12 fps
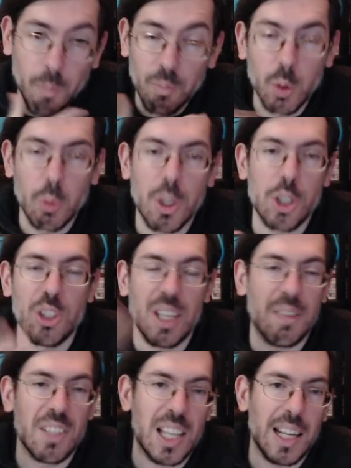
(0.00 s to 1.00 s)
Russians
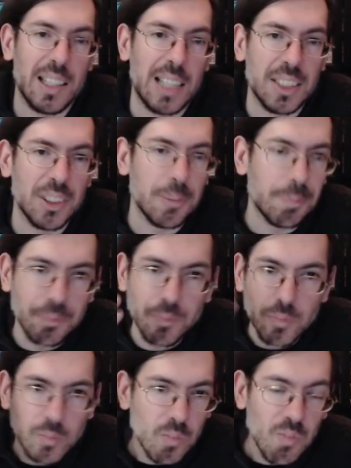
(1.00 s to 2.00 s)
have a satellite,
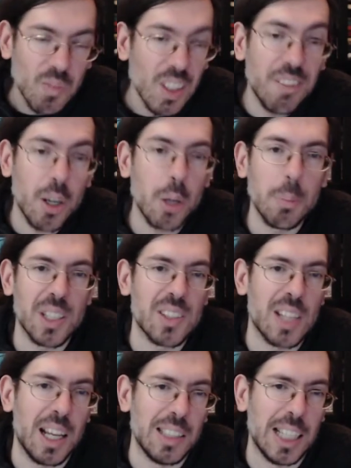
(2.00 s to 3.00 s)
very big
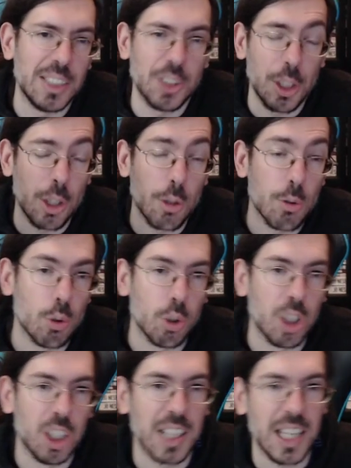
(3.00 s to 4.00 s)
satellite that they used to
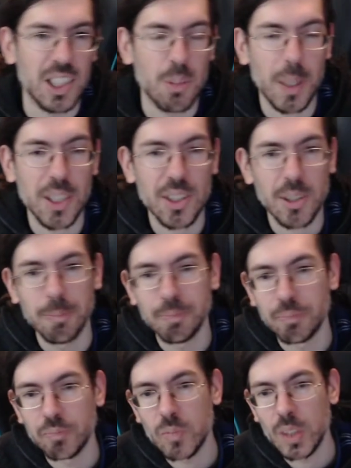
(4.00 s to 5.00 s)
colonize space.
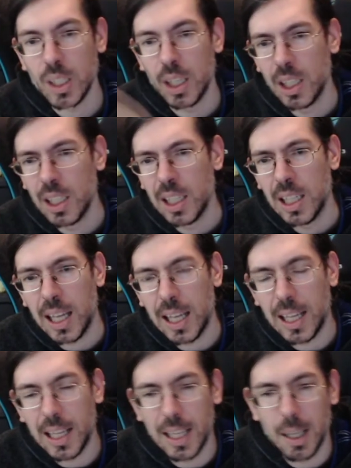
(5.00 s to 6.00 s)

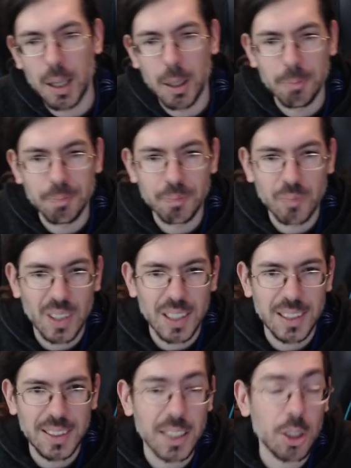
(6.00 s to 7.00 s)

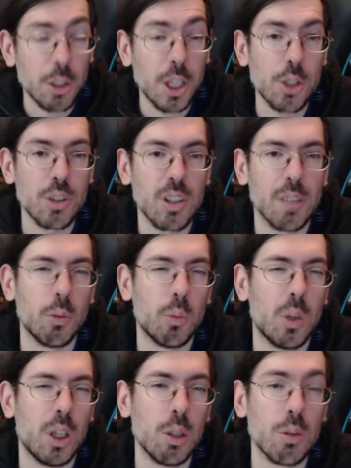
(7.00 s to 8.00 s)
The other nations of the
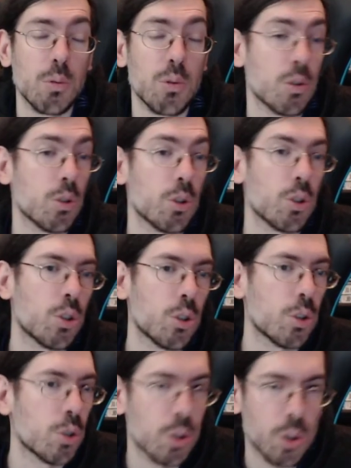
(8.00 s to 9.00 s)
world
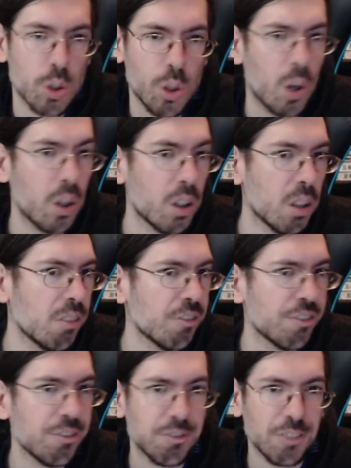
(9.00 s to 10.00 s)
sort
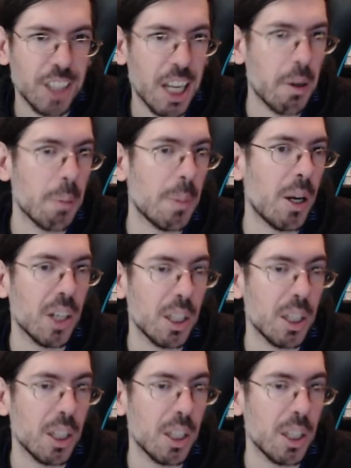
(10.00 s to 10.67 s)
of care about